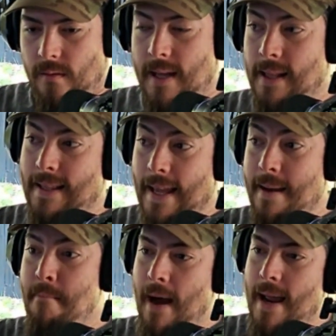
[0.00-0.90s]
That like
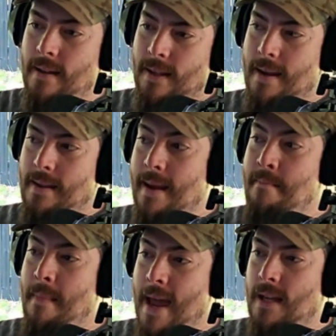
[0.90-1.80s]
they
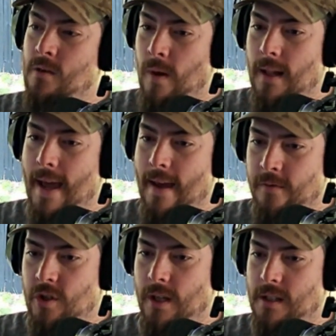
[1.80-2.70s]
may as well
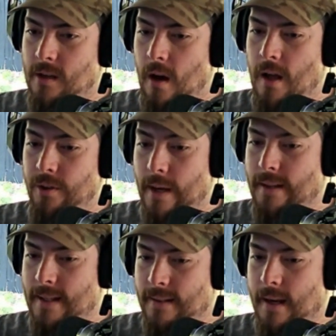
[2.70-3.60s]
have just gone
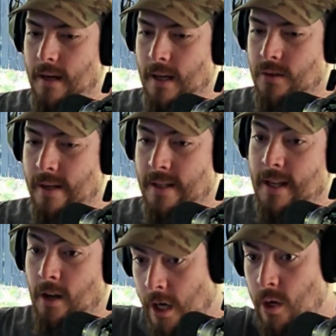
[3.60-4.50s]
throughout the entire country and
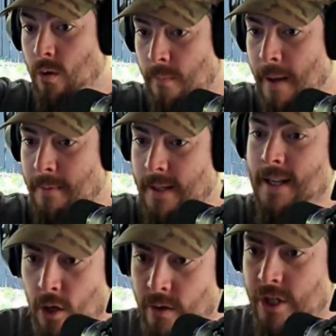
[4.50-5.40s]
said, "Are you a
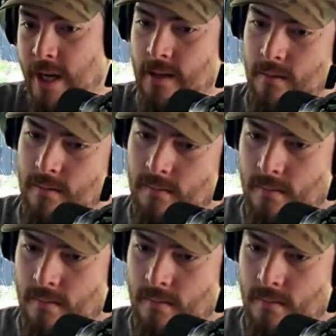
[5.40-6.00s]
Republican? Go to jail."